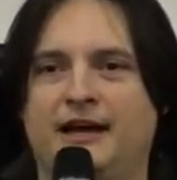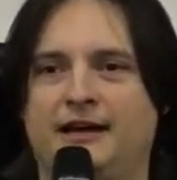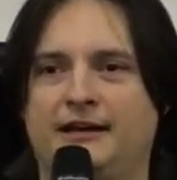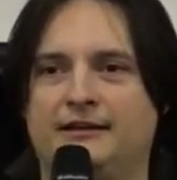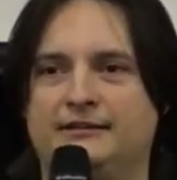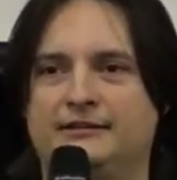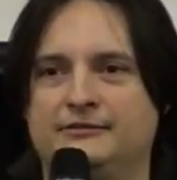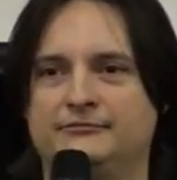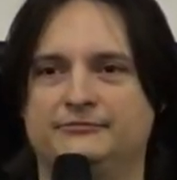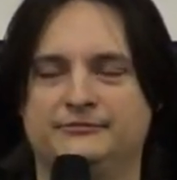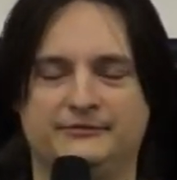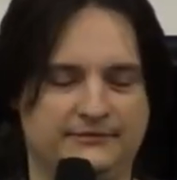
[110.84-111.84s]
uh,
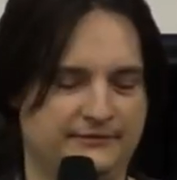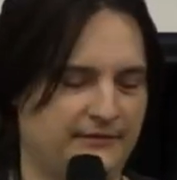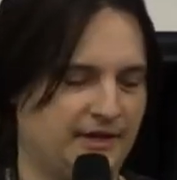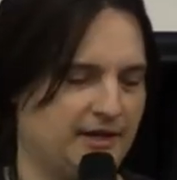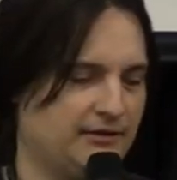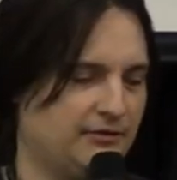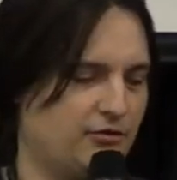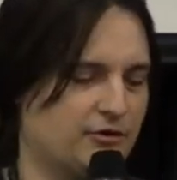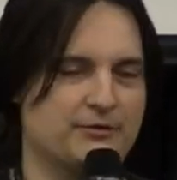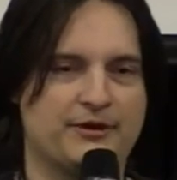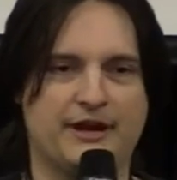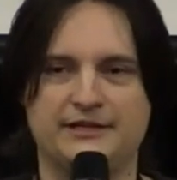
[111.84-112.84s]

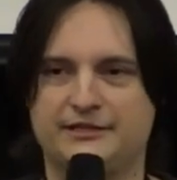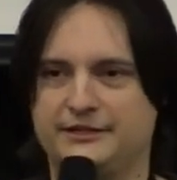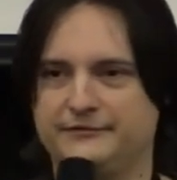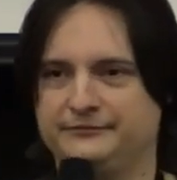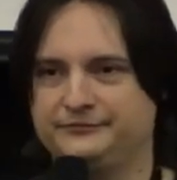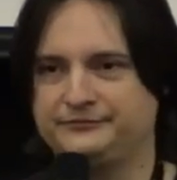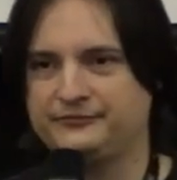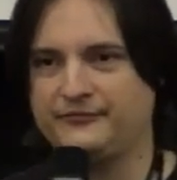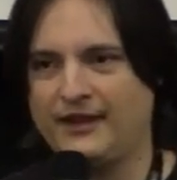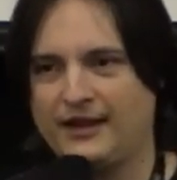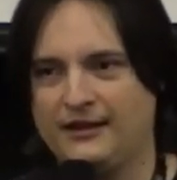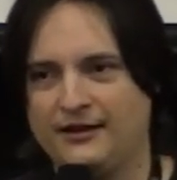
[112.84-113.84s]
corporation
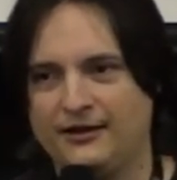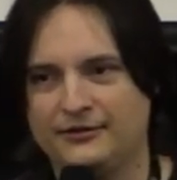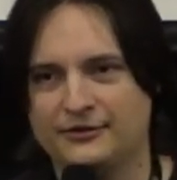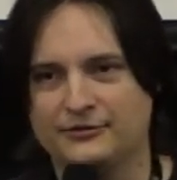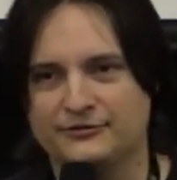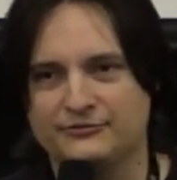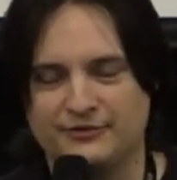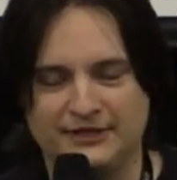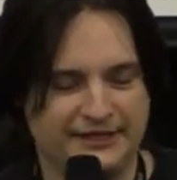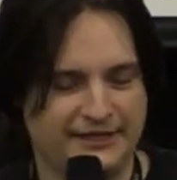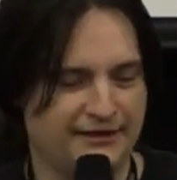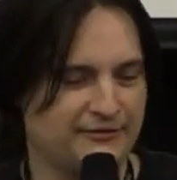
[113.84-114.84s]
though it's
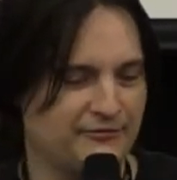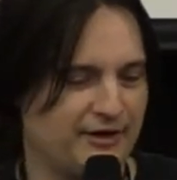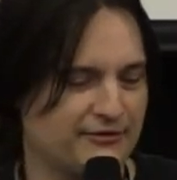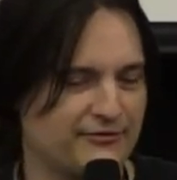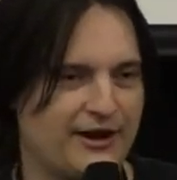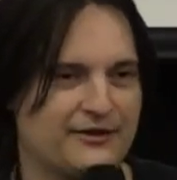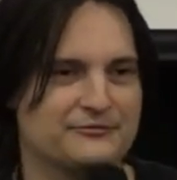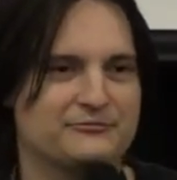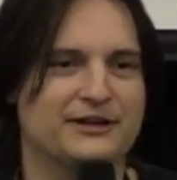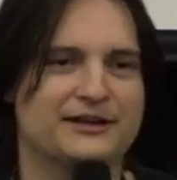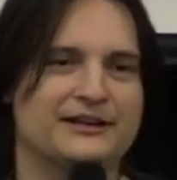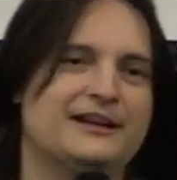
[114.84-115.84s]
really the other way
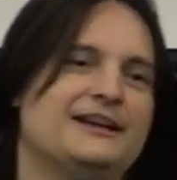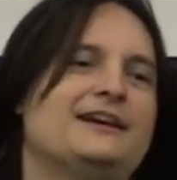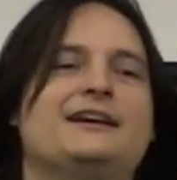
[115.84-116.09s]
around but